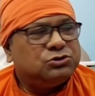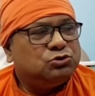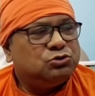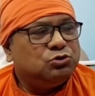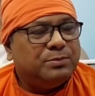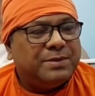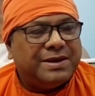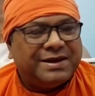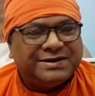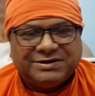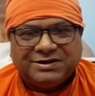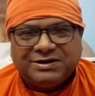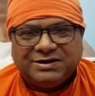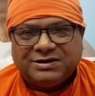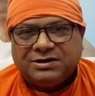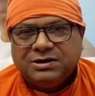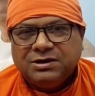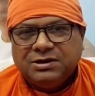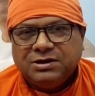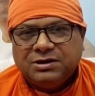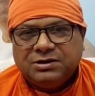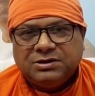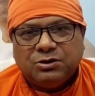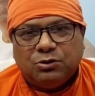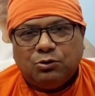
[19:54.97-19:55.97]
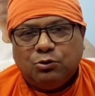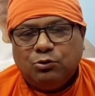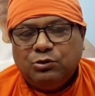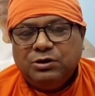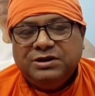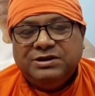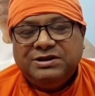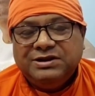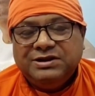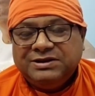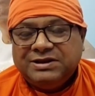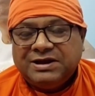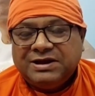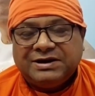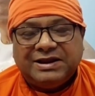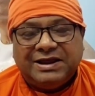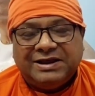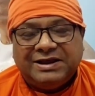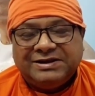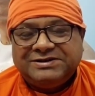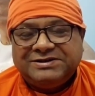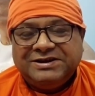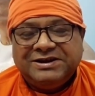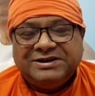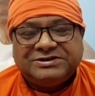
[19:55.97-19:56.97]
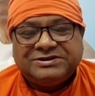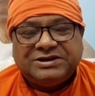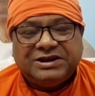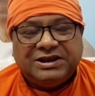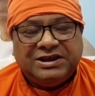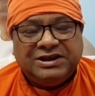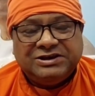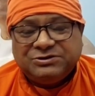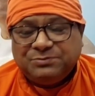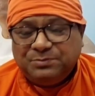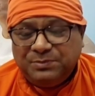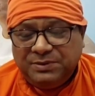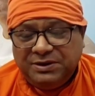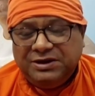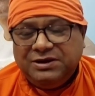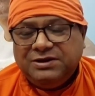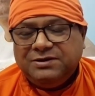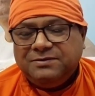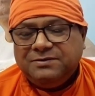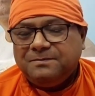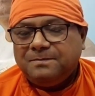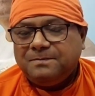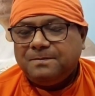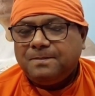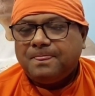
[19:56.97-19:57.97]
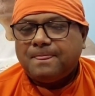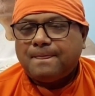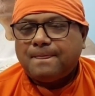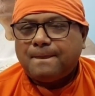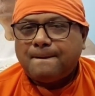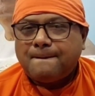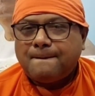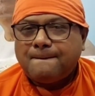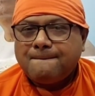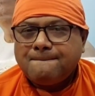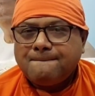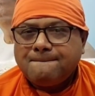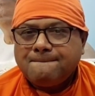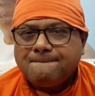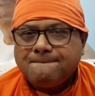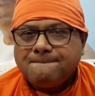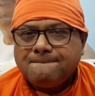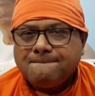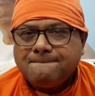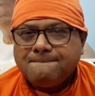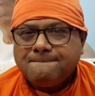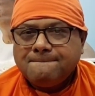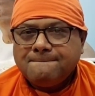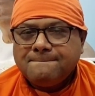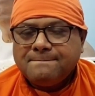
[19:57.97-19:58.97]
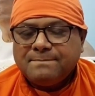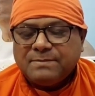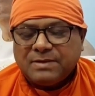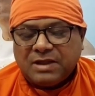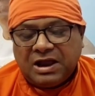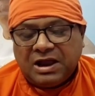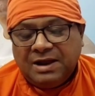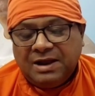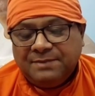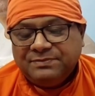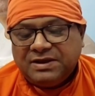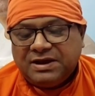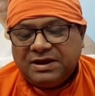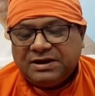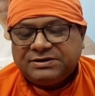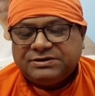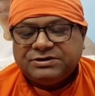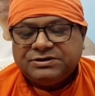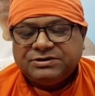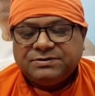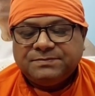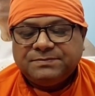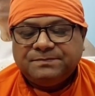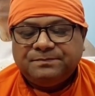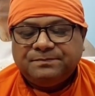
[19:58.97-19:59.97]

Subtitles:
to matter, the only thing that exists is me. I am that.